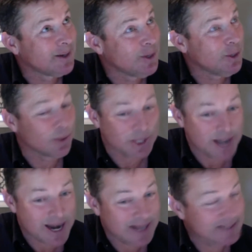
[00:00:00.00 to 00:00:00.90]
your
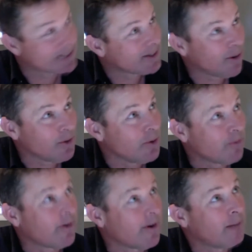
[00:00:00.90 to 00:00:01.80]
genetics on your
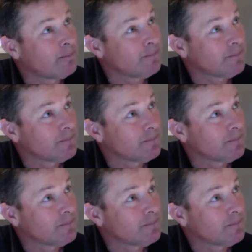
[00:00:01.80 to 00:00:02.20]
farm.